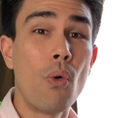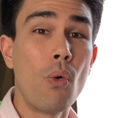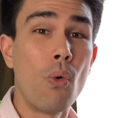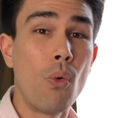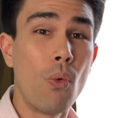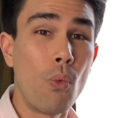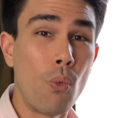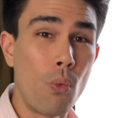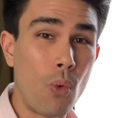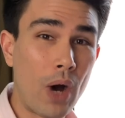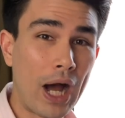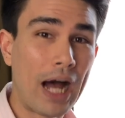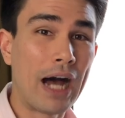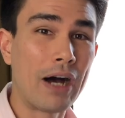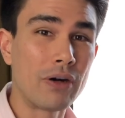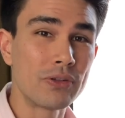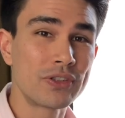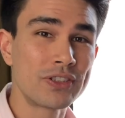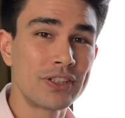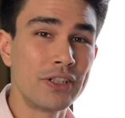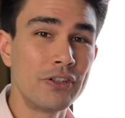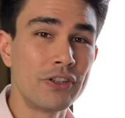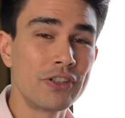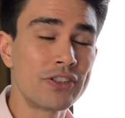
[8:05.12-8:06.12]
Wow,
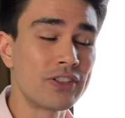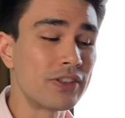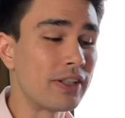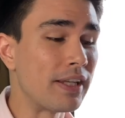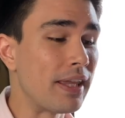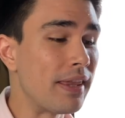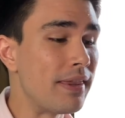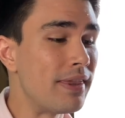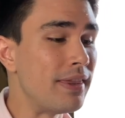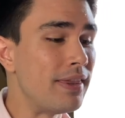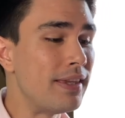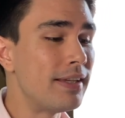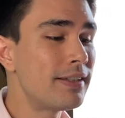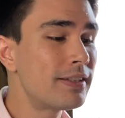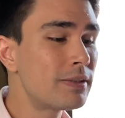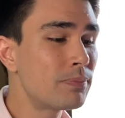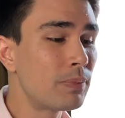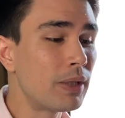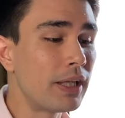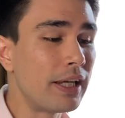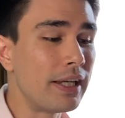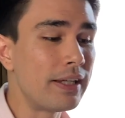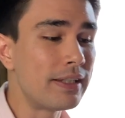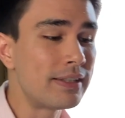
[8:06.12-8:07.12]
seriously, this
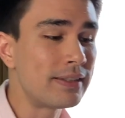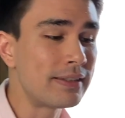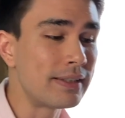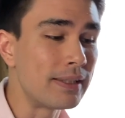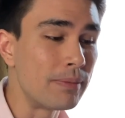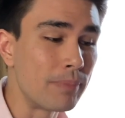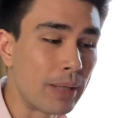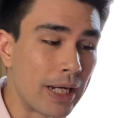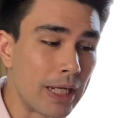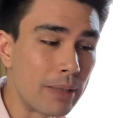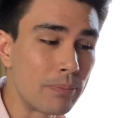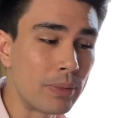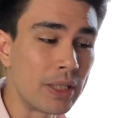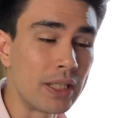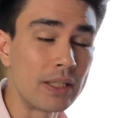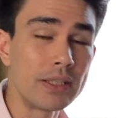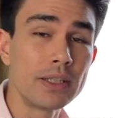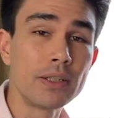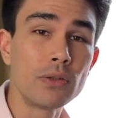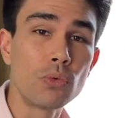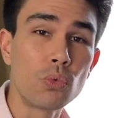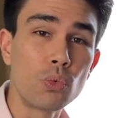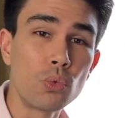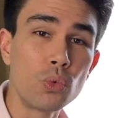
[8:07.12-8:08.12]
place, in my
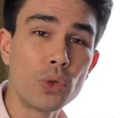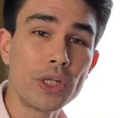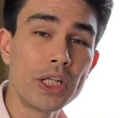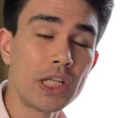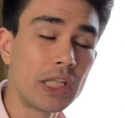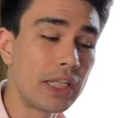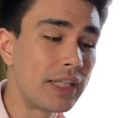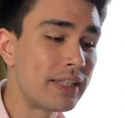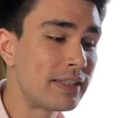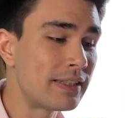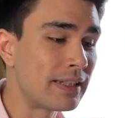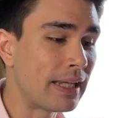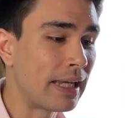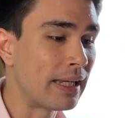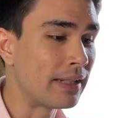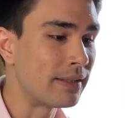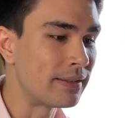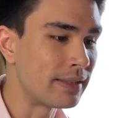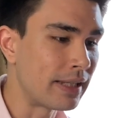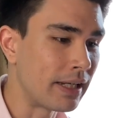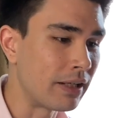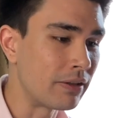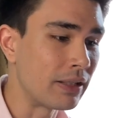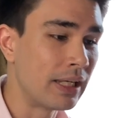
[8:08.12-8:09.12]
opinion, really
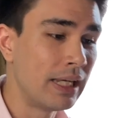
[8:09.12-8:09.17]
stands out.